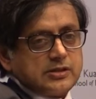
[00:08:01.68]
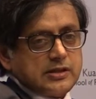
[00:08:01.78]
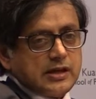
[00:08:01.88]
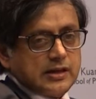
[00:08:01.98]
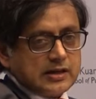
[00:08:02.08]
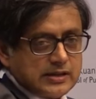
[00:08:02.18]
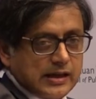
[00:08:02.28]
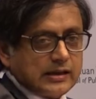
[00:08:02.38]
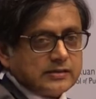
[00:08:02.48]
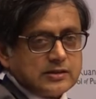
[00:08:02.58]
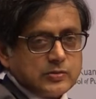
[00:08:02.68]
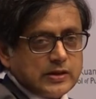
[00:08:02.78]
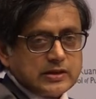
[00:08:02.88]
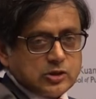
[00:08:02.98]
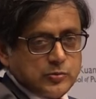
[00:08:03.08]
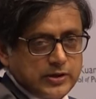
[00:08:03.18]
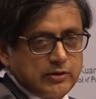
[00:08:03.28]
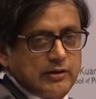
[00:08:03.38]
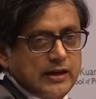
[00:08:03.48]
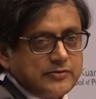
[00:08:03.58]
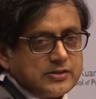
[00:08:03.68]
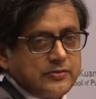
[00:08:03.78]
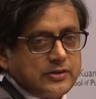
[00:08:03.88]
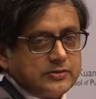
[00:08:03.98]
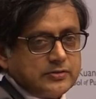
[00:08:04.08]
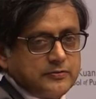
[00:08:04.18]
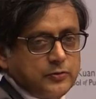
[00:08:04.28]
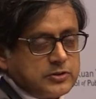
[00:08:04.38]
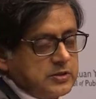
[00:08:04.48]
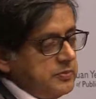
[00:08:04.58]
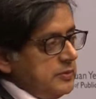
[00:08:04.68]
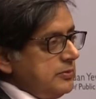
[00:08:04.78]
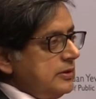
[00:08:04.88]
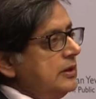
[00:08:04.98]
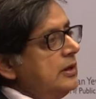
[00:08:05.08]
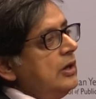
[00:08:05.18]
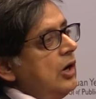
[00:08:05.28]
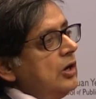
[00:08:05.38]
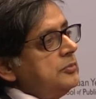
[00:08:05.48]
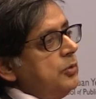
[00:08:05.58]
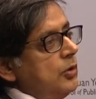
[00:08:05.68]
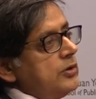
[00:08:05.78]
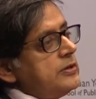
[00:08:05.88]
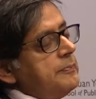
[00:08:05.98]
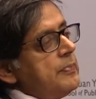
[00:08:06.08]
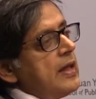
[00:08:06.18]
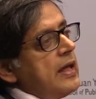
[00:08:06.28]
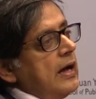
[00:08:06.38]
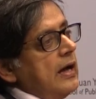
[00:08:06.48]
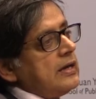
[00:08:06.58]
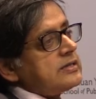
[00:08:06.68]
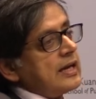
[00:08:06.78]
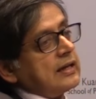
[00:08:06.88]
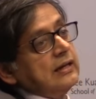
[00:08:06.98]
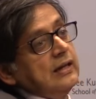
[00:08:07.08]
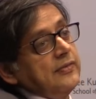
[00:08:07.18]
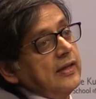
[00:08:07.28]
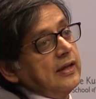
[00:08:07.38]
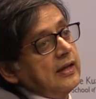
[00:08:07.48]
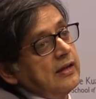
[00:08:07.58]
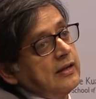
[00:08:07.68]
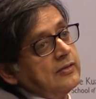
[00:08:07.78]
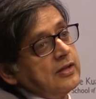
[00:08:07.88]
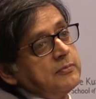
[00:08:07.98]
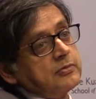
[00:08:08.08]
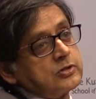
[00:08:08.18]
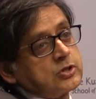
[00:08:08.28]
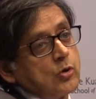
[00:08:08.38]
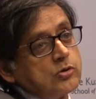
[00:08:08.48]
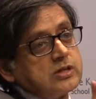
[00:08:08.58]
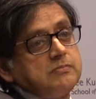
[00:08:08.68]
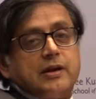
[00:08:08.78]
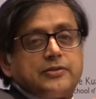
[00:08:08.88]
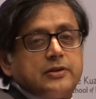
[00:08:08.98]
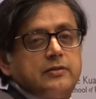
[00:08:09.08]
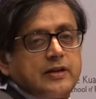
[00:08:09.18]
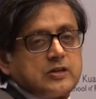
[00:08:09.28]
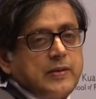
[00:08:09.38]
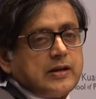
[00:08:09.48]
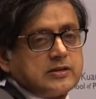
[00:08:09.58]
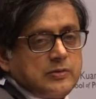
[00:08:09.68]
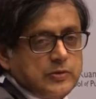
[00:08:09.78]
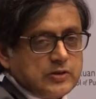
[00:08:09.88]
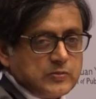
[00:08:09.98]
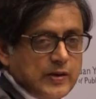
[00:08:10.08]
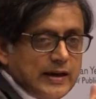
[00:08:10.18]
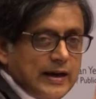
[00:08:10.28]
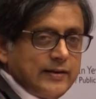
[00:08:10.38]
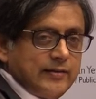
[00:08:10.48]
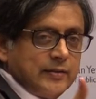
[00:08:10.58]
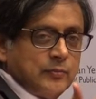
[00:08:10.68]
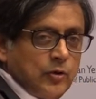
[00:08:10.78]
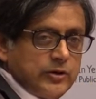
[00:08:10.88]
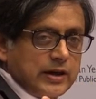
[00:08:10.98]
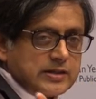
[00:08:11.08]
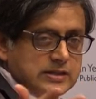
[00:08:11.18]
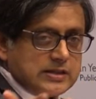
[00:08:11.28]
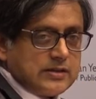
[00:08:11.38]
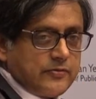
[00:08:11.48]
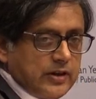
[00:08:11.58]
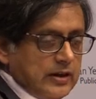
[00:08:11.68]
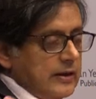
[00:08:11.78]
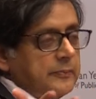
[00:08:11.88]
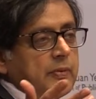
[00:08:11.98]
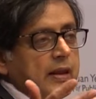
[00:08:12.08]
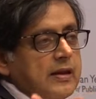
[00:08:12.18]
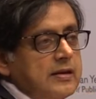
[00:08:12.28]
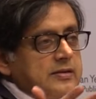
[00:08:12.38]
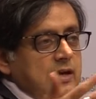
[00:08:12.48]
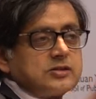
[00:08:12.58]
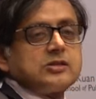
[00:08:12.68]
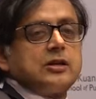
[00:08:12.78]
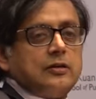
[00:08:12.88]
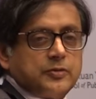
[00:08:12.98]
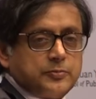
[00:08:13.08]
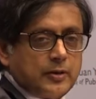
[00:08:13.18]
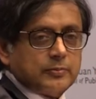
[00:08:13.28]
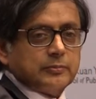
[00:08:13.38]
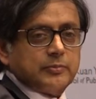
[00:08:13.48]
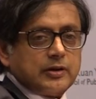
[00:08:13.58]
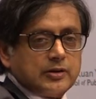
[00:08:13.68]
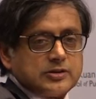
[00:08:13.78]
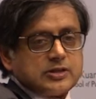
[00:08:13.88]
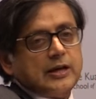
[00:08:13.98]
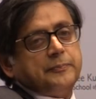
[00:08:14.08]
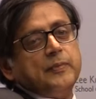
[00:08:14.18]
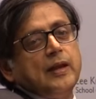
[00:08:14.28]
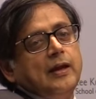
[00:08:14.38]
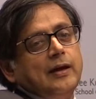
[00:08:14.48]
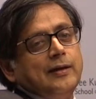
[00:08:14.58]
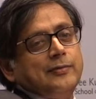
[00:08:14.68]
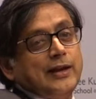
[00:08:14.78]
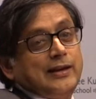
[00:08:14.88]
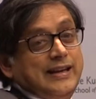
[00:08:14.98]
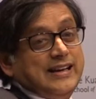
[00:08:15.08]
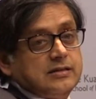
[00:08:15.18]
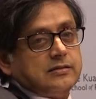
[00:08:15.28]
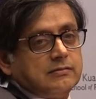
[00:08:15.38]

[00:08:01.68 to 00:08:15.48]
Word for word: in India is nine hundred twenty-two, but they only have seven hundred forty people on board. Uh, secondly, they, their chosen method of expansion, which is by hiring more youngsters every year, doesn't solve the problem, because um, uh, they need